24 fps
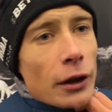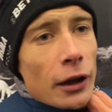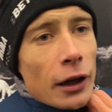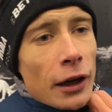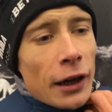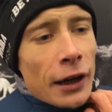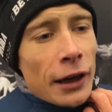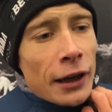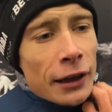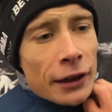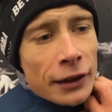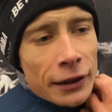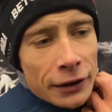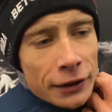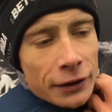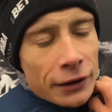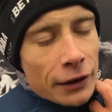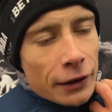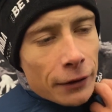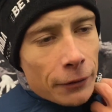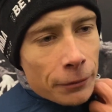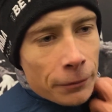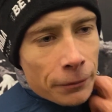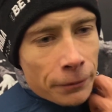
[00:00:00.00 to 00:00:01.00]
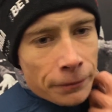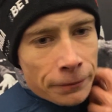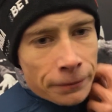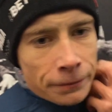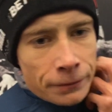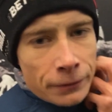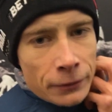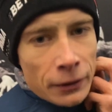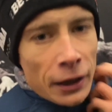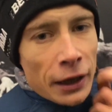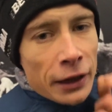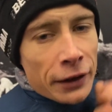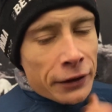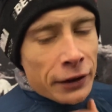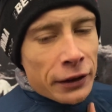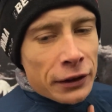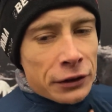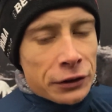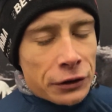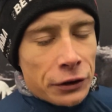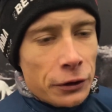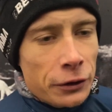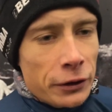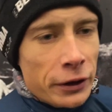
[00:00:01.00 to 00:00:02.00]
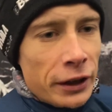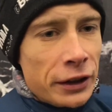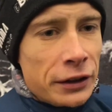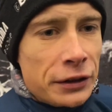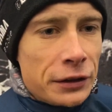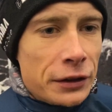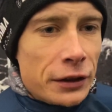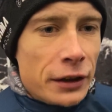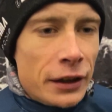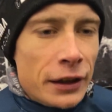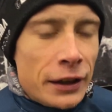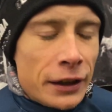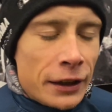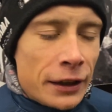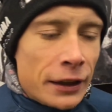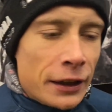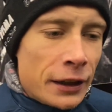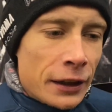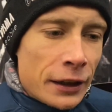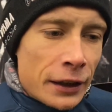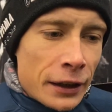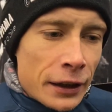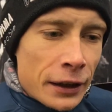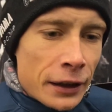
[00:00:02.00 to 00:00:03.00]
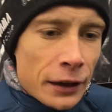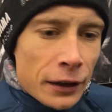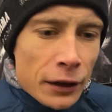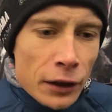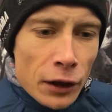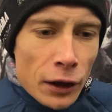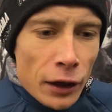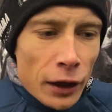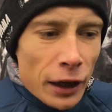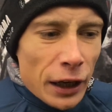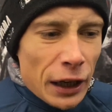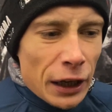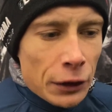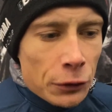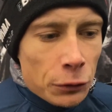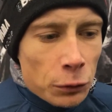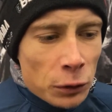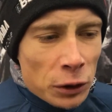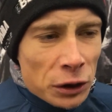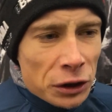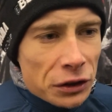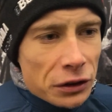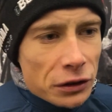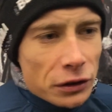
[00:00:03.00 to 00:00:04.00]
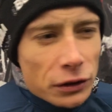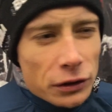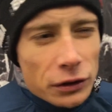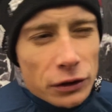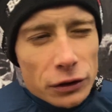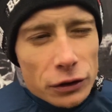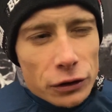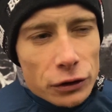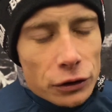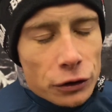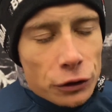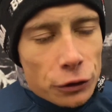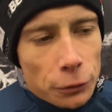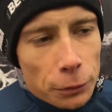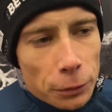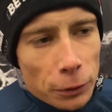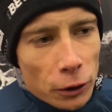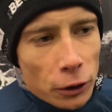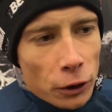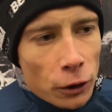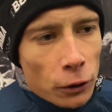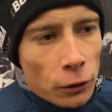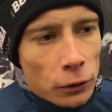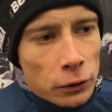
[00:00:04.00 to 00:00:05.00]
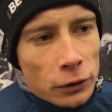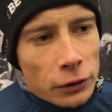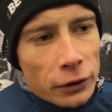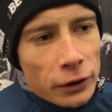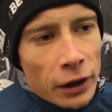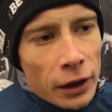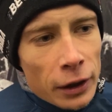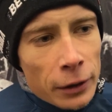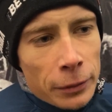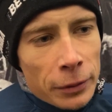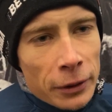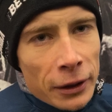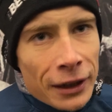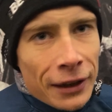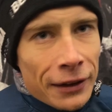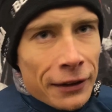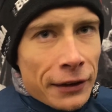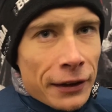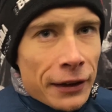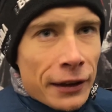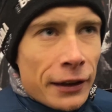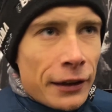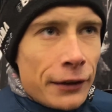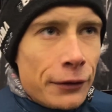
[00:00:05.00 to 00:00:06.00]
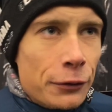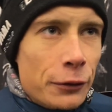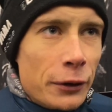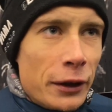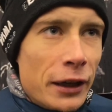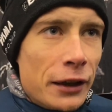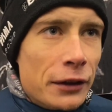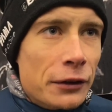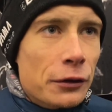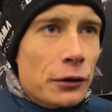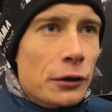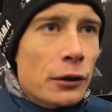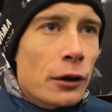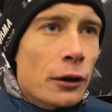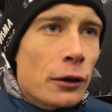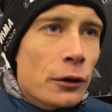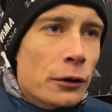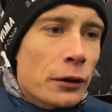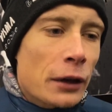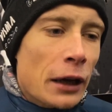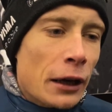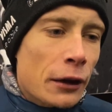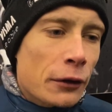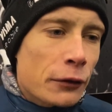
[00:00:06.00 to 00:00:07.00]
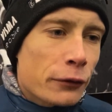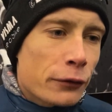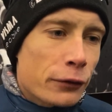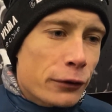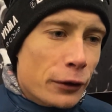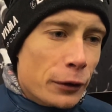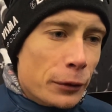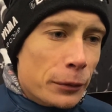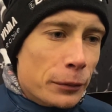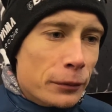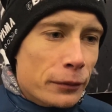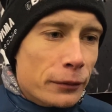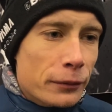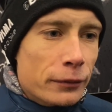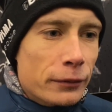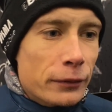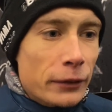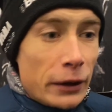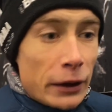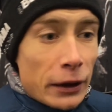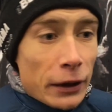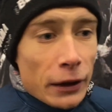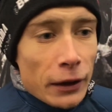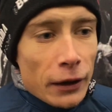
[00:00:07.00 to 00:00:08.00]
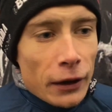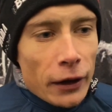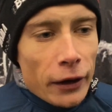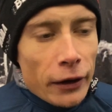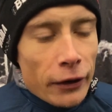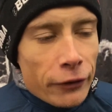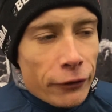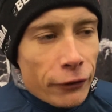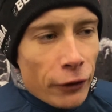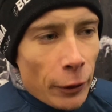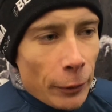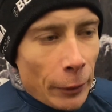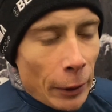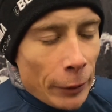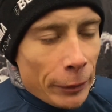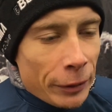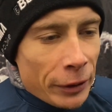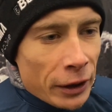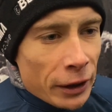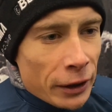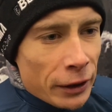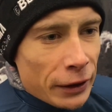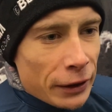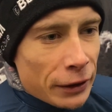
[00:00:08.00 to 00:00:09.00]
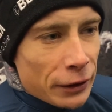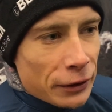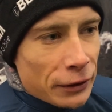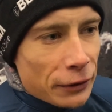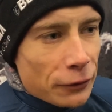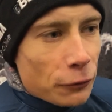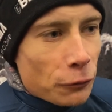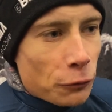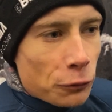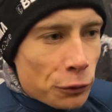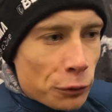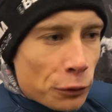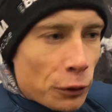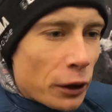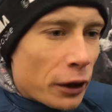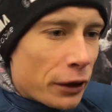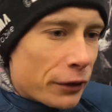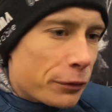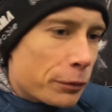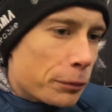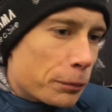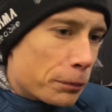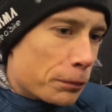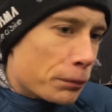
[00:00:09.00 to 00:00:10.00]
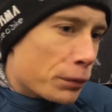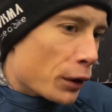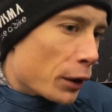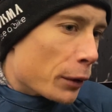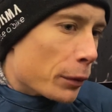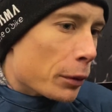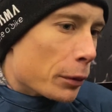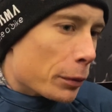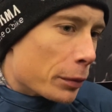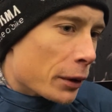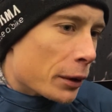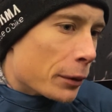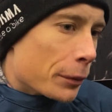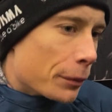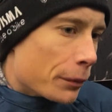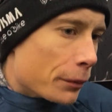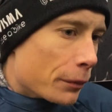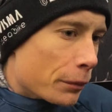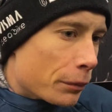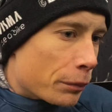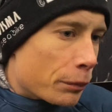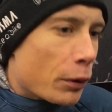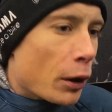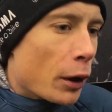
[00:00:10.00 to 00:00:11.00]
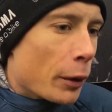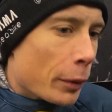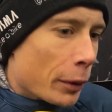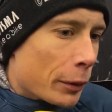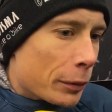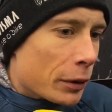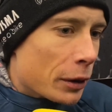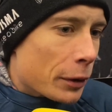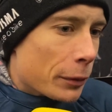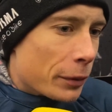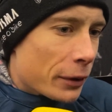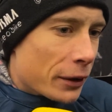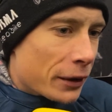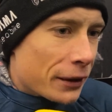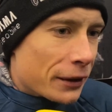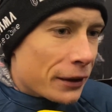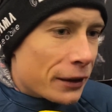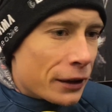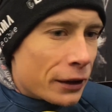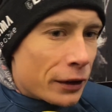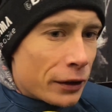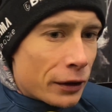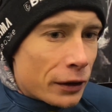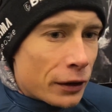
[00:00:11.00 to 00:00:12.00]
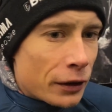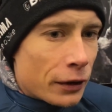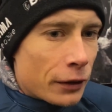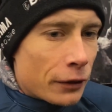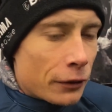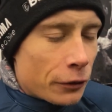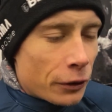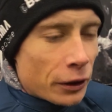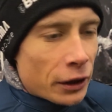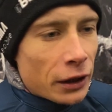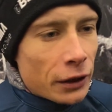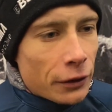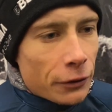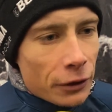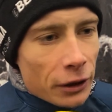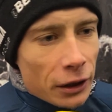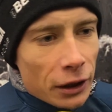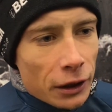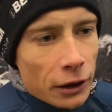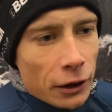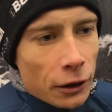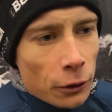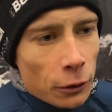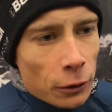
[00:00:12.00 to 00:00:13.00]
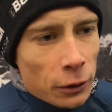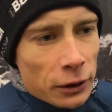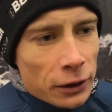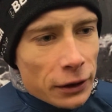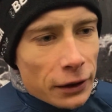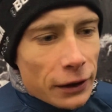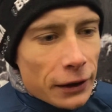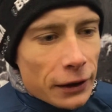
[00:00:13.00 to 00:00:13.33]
I think so, yes. It wasn't super cold today, but I think if we had to go down from up here, it would have probably been really, really cold.